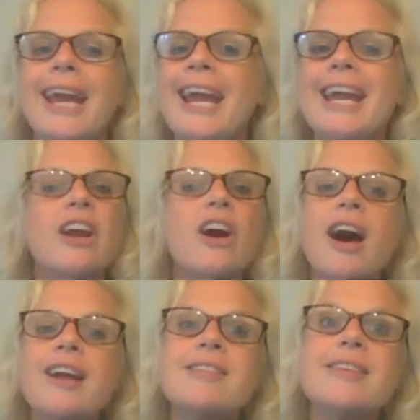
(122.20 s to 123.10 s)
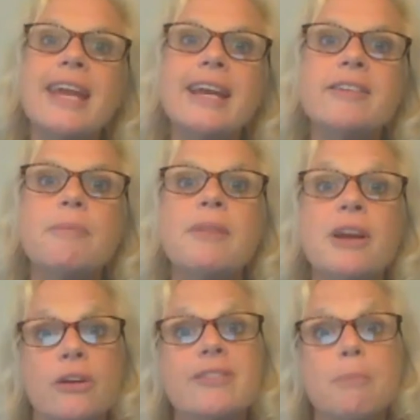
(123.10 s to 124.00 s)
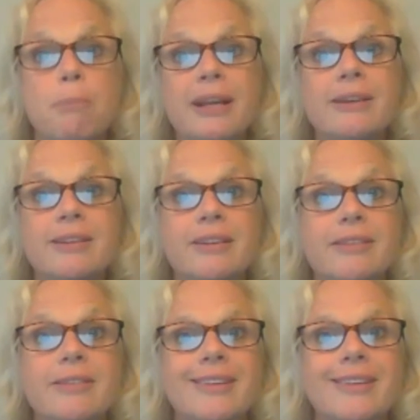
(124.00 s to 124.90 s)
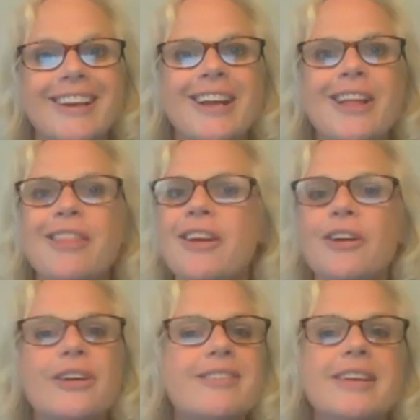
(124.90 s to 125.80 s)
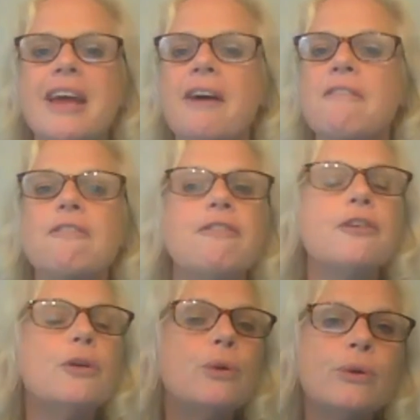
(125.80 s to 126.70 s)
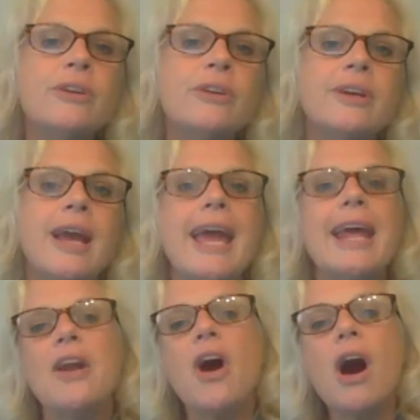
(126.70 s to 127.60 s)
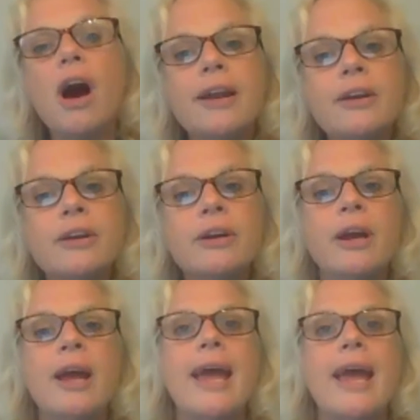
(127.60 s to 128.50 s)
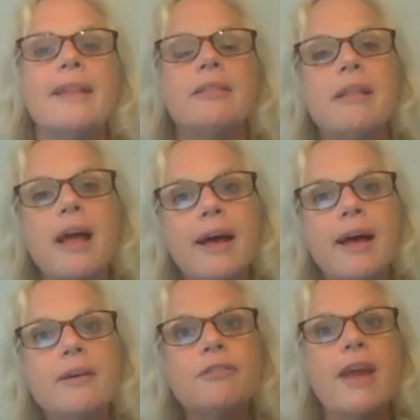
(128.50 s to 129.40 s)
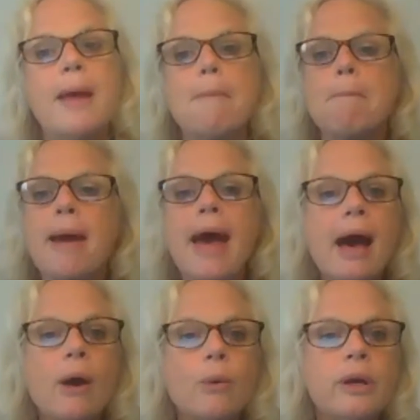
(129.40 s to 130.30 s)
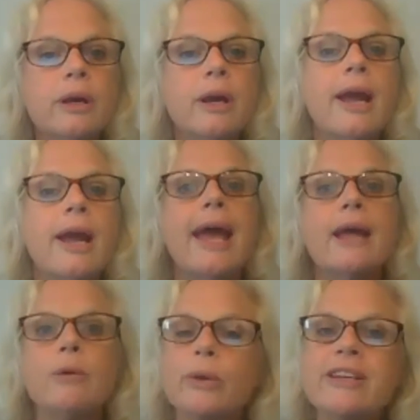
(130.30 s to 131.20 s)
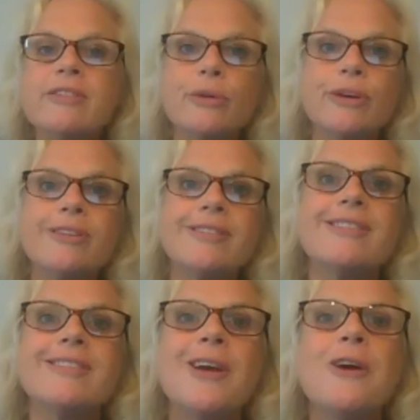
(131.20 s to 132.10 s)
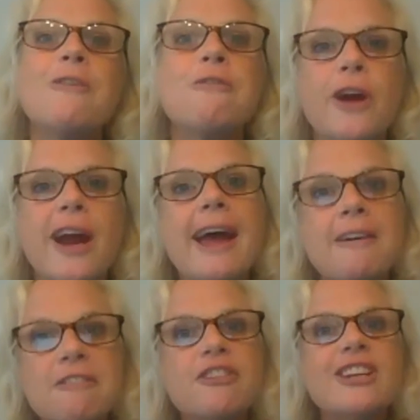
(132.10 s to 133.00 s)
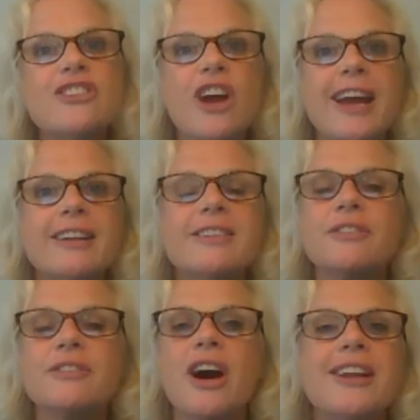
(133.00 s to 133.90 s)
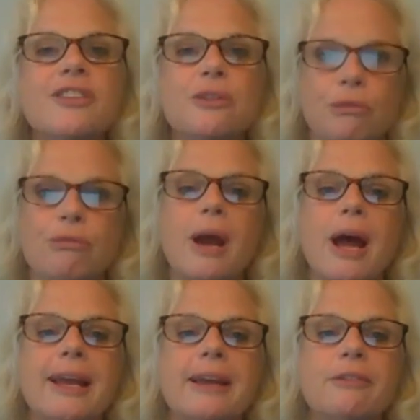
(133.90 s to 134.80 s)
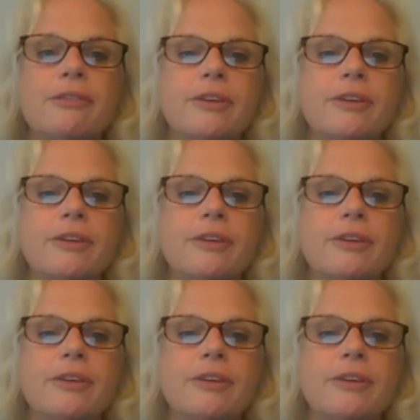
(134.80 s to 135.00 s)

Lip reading: In God's kingdom, there is abundance. There is enough food and honor and love and power and resources for every child of God to thrive.